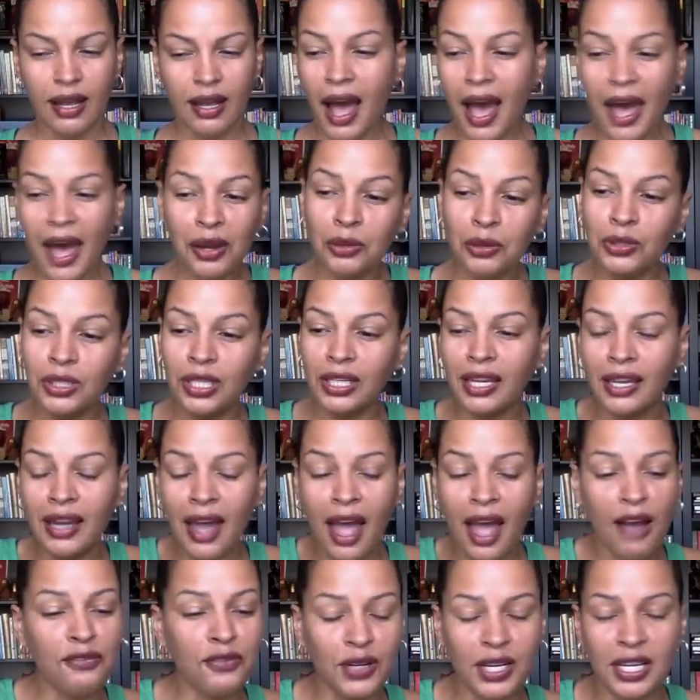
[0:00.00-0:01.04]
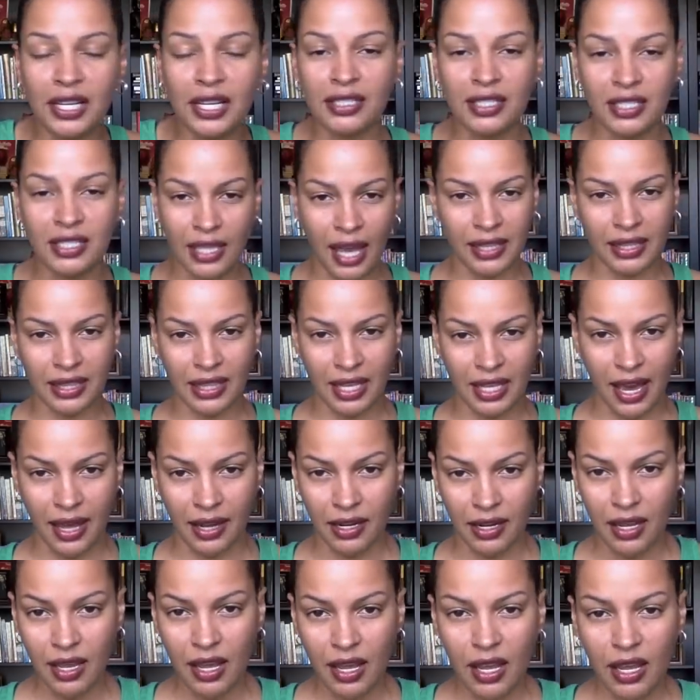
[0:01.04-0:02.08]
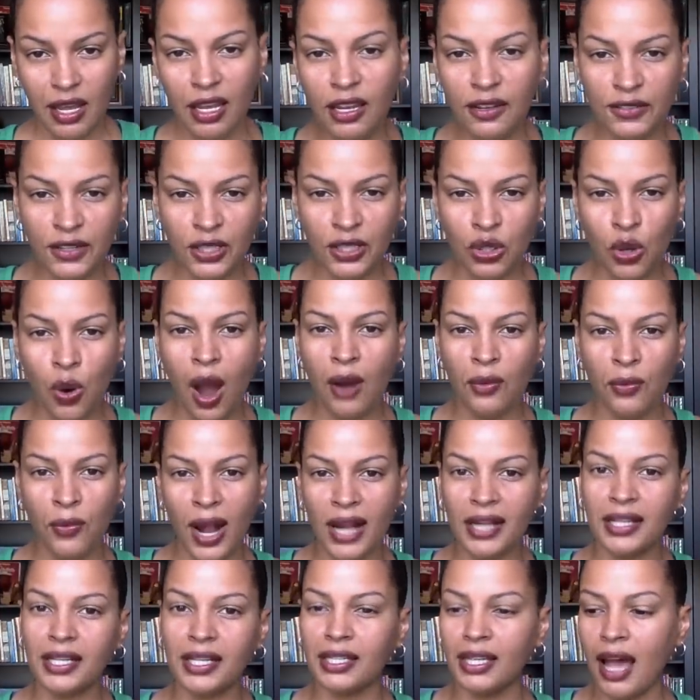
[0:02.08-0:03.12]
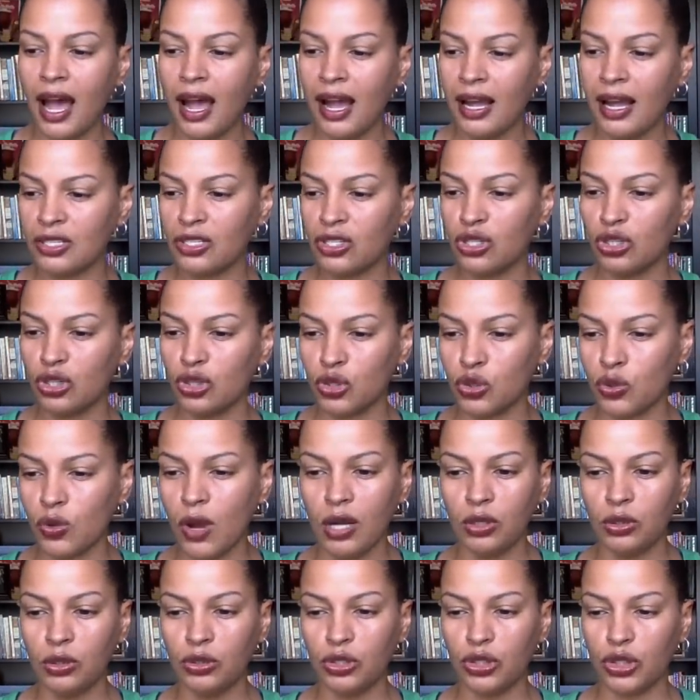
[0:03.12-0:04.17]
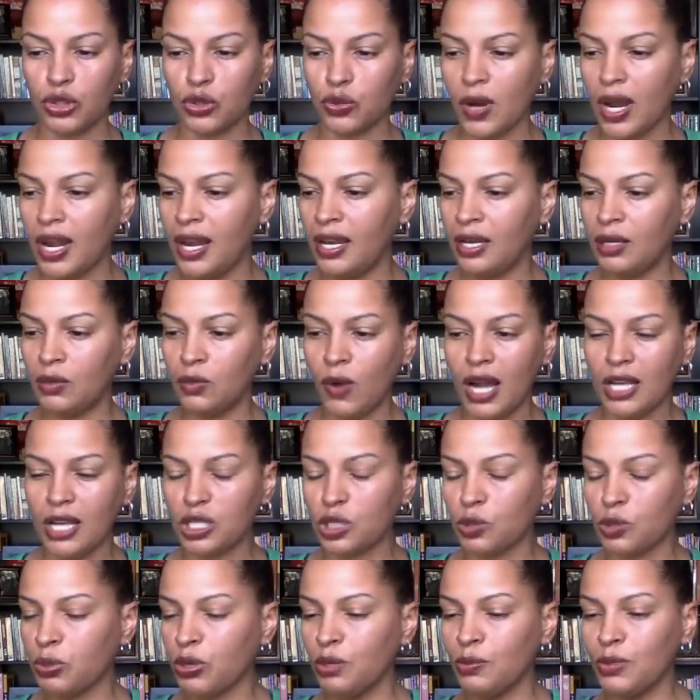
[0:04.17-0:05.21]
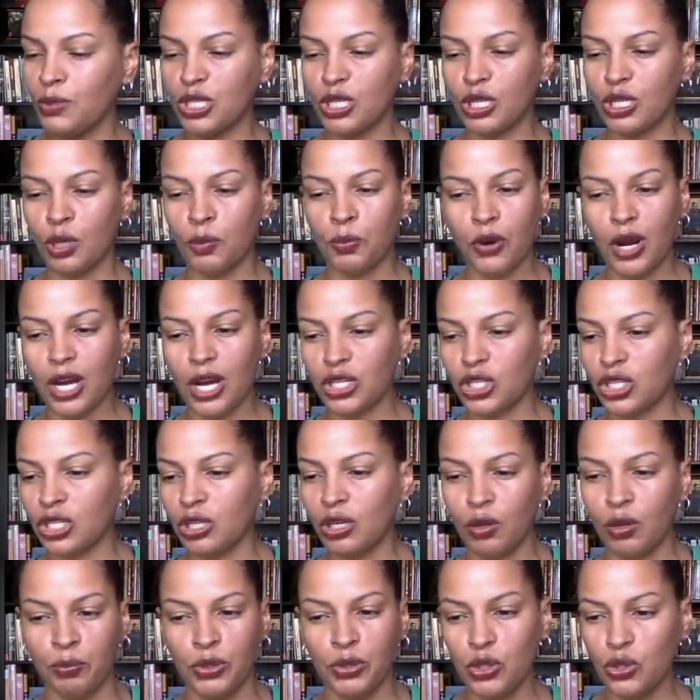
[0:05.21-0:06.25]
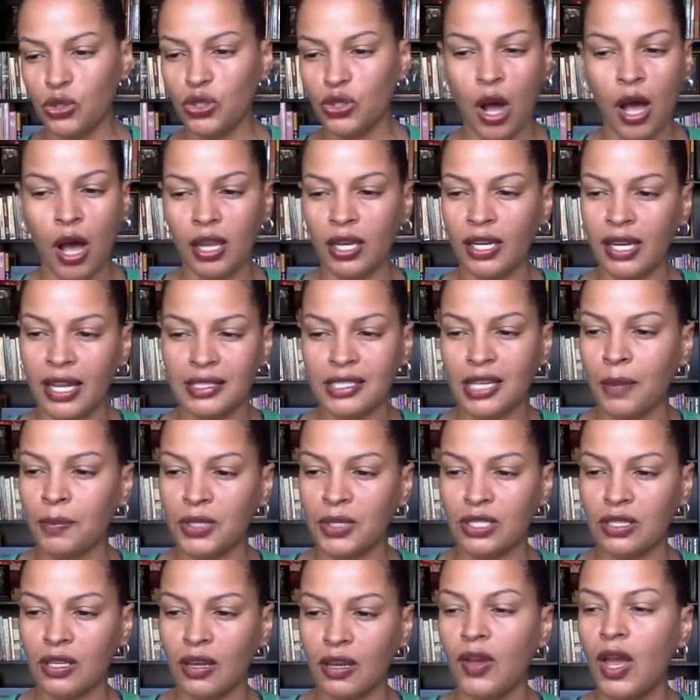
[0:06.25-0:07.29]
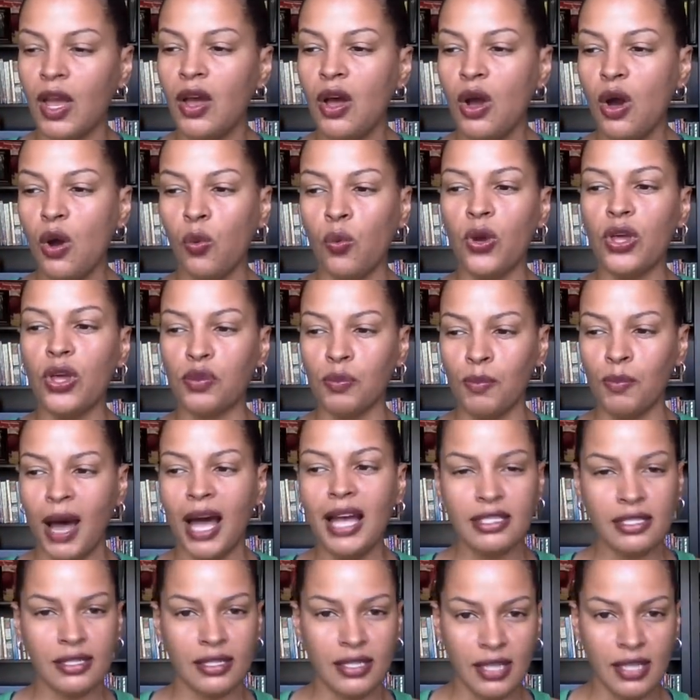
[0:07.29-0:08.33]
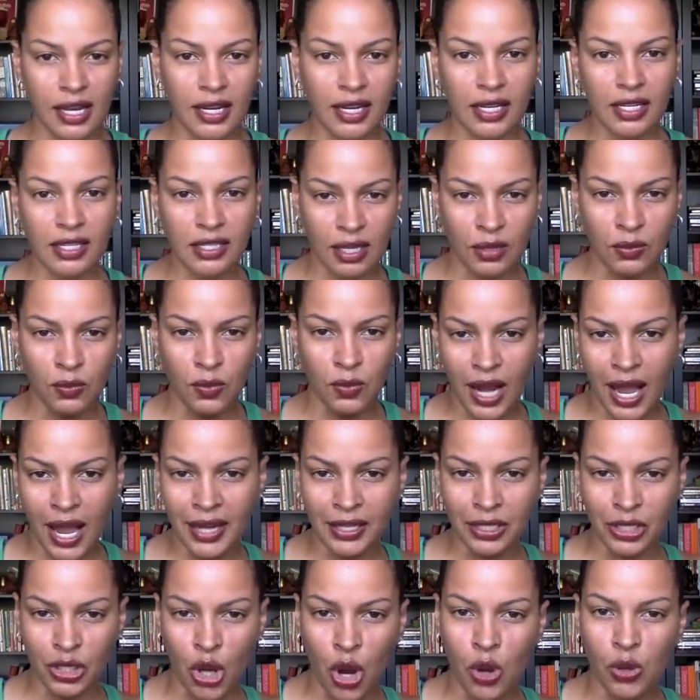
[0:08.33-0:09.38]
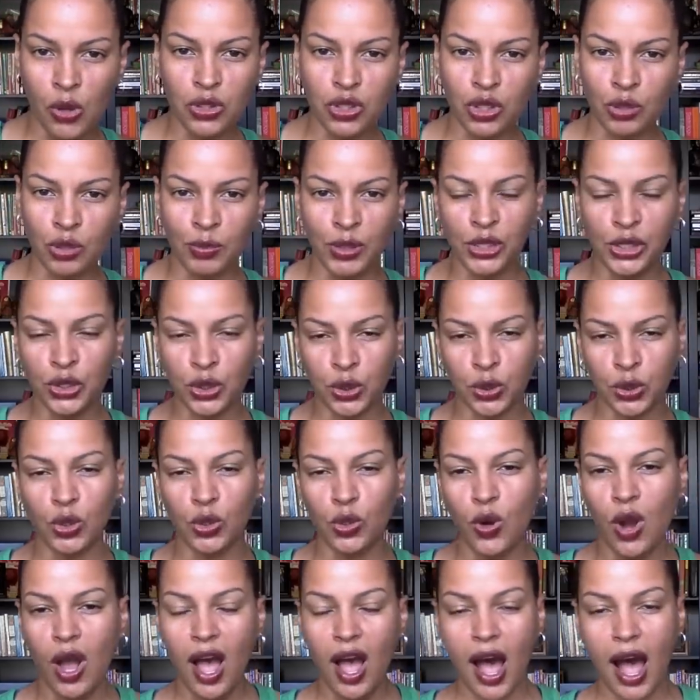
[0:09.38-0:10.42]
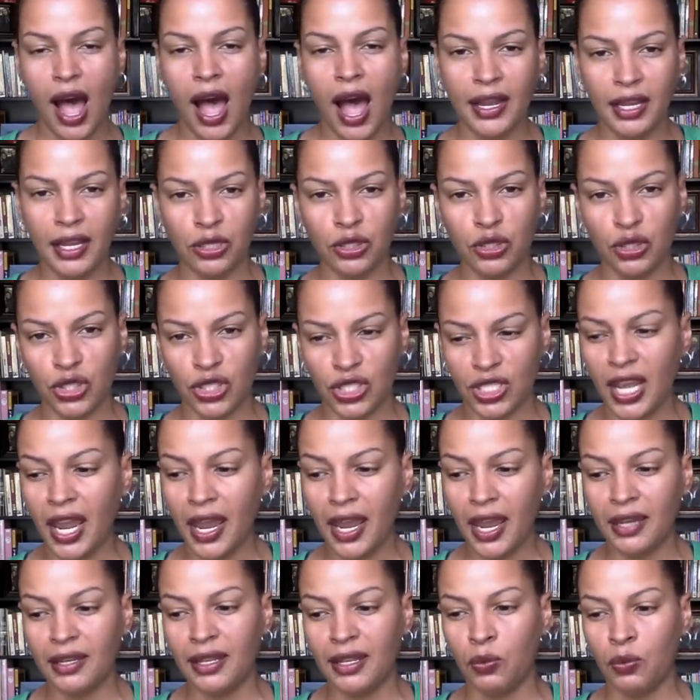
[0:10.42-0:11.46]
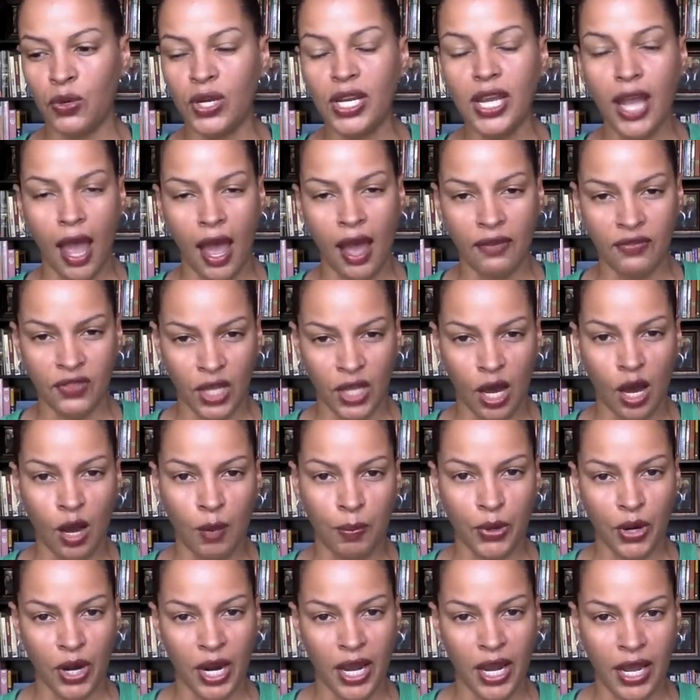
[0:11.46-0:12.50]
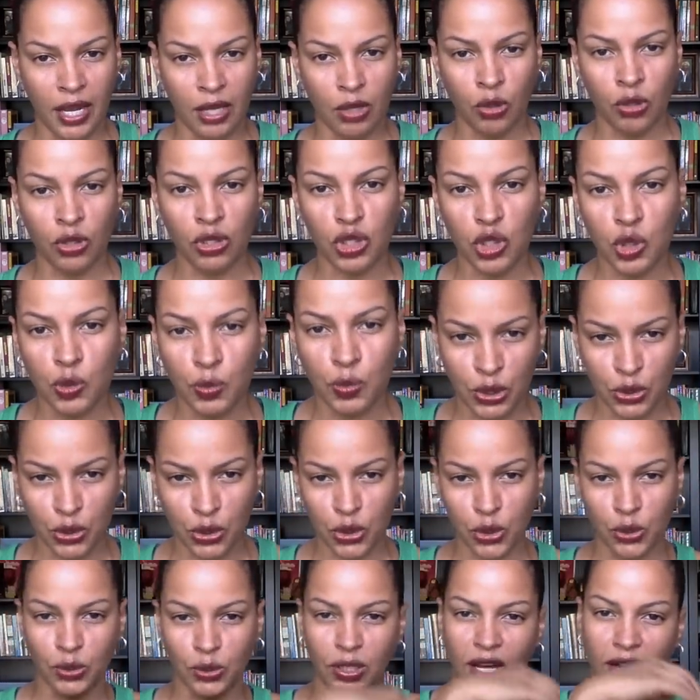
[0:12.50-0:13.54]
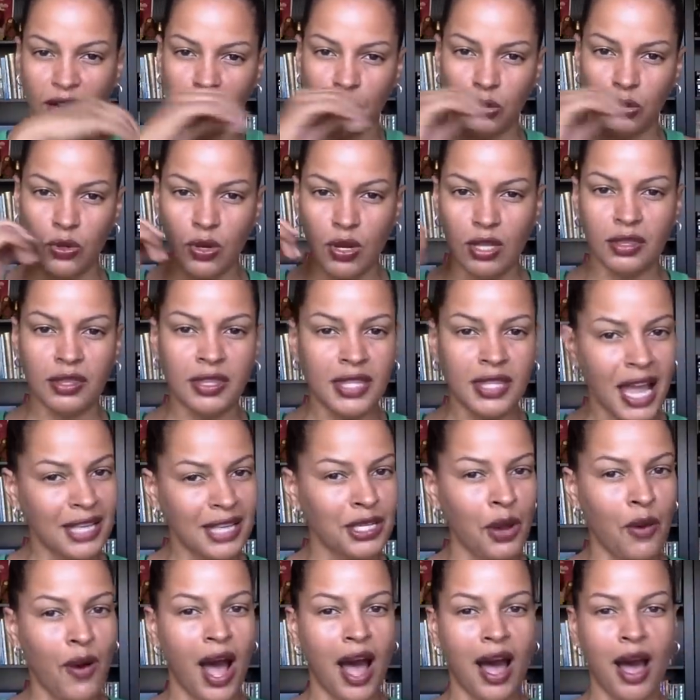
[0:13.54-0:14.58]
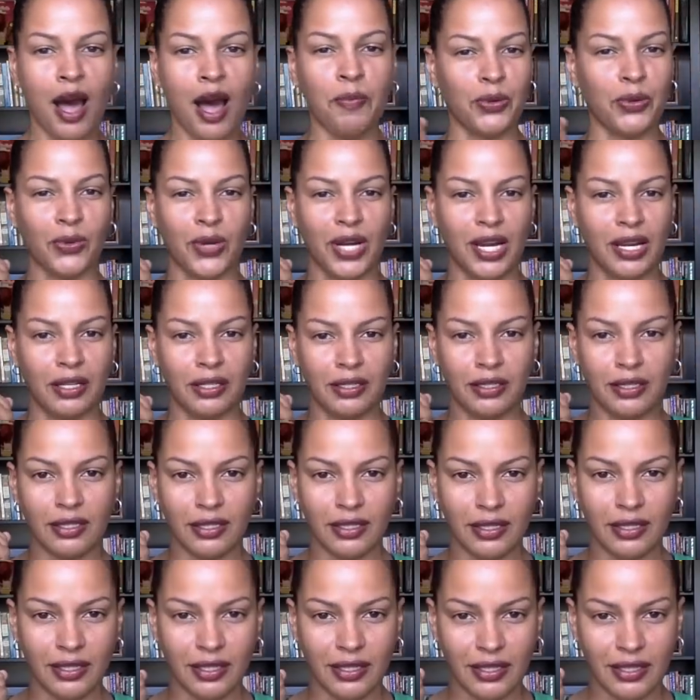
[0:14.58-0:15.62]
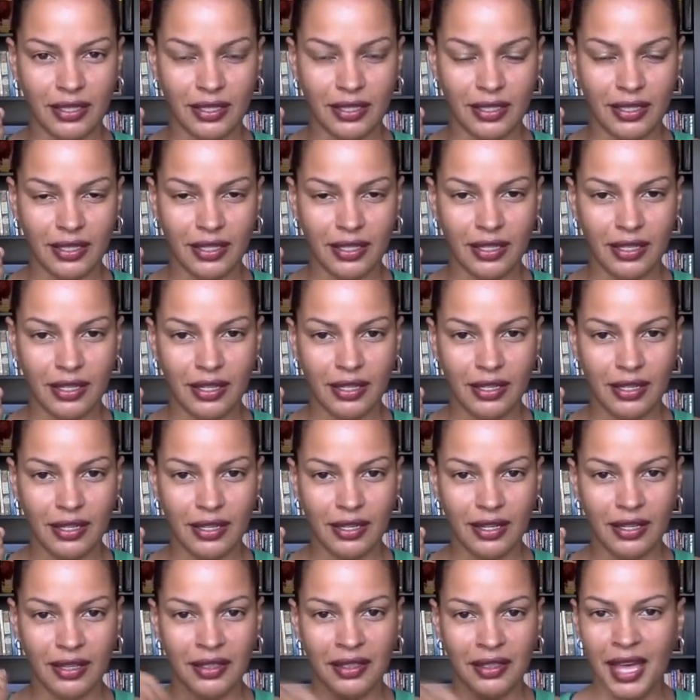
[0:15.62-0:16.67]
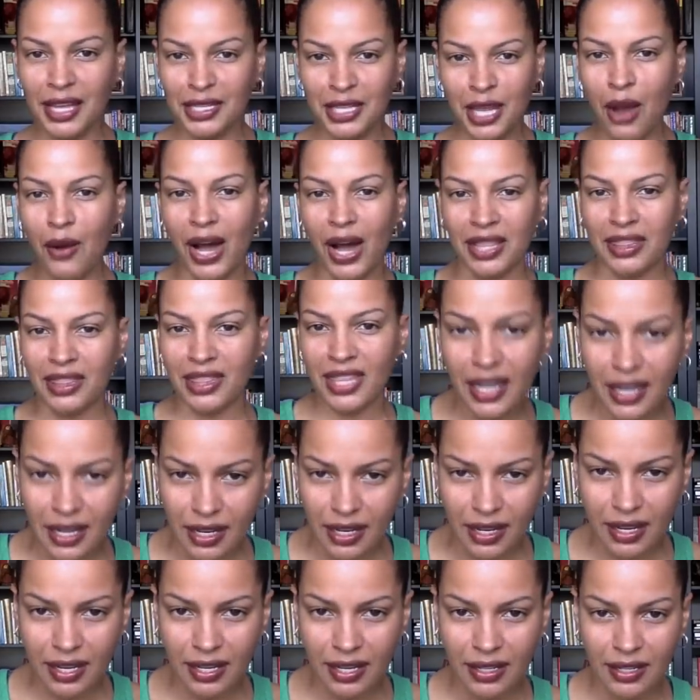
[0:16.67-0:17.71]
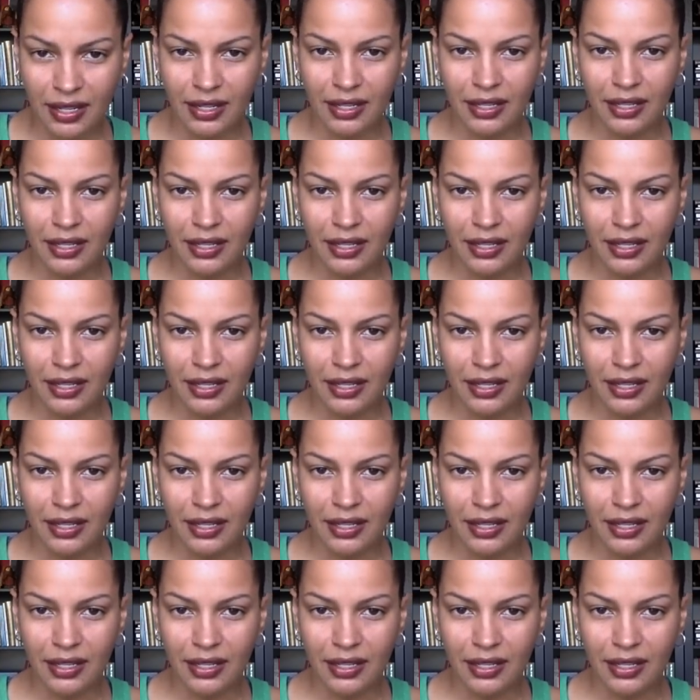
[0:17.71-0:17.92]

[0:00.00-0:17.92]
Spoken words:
I don't look at Africans like that. Even though I recognize the struggle, the strain, white supremacy, oppression, abuse, all of that type of stuff, with my studies and what I know to be true, I understand that we have the upper hand on a spiritual level. That's how I operate. That's how I think.